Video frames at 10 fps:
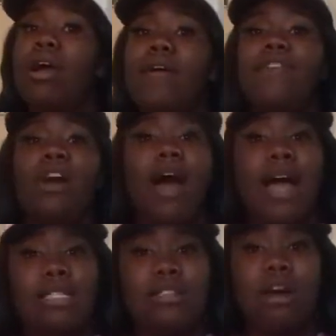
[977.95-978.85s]
Even though I
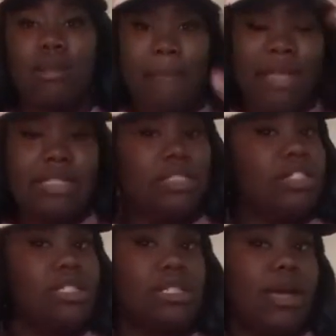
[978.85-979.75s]
had saw the
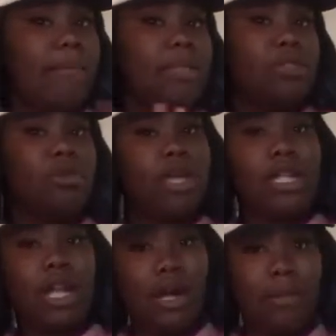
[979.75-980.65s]
messages in
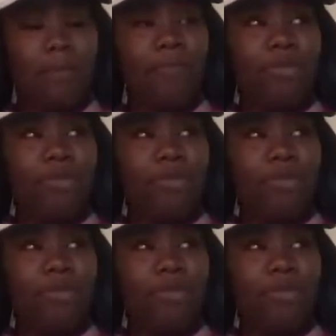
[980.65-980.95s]
between them,